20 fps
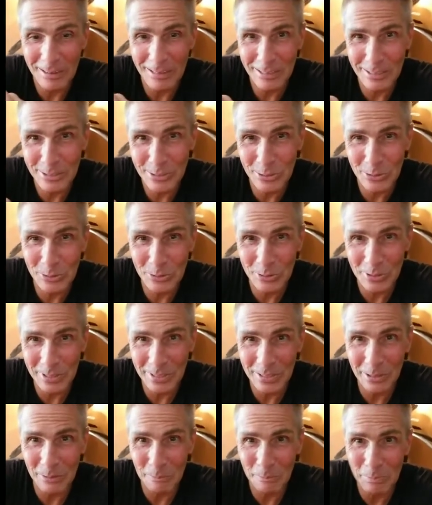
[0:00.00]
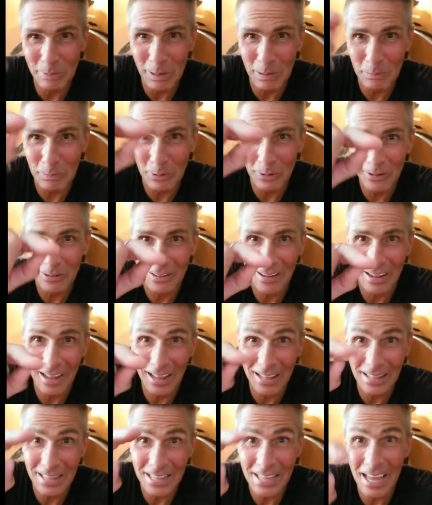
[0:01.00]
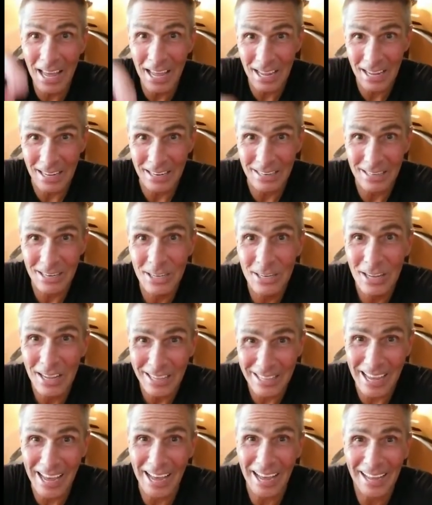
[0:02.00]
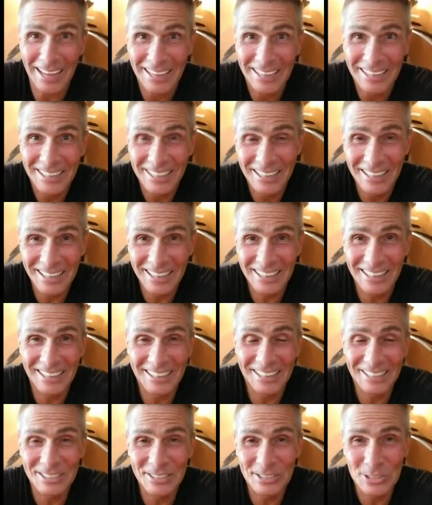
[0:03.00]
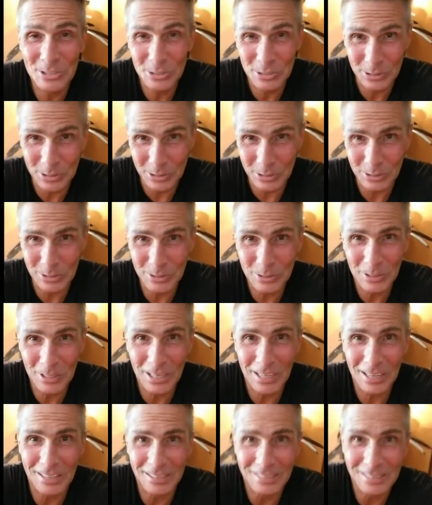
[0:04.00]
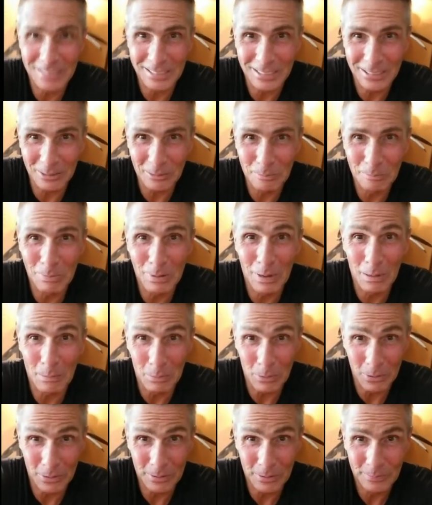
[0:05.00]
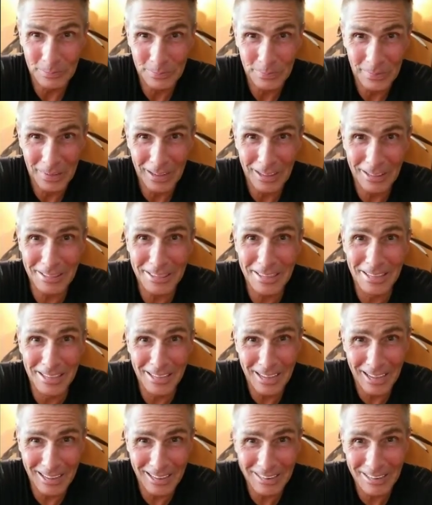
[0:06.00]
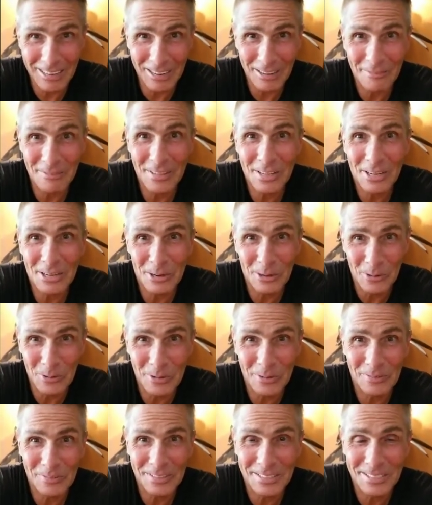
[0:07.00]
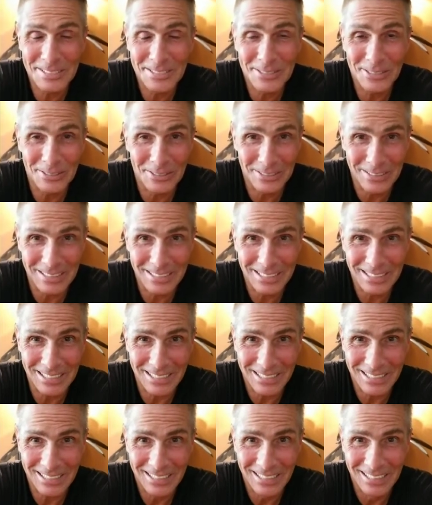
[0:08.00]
drew a little bubble on the end yeah drew a little bubble on the end of the cone of uncertainty.